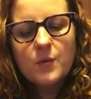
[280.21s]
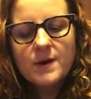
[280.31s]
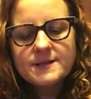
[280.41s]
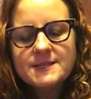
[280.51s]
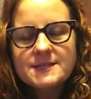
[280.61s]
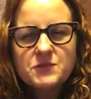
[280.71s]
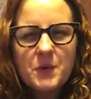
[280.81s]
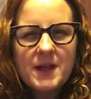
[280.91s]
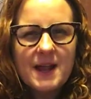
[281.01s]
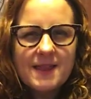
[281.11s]
whereas this
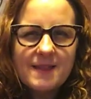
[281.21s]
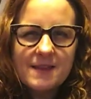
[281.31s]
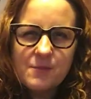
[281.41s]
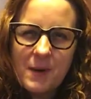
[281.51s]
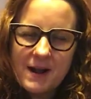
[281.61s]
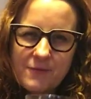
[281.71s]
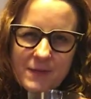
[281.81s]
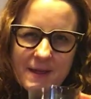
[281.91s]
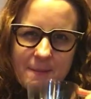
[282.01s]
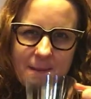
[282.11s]
one, I think that's kind of
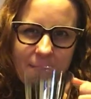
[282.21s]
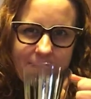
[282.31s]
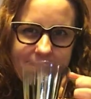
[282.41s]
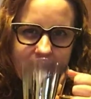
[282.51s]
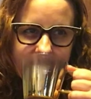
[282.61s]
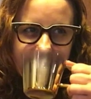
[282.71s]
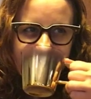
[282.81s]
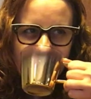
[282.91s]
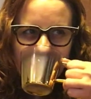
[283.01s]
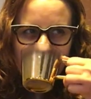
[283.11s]
what they mean by
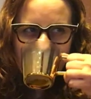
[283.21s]
bubbly.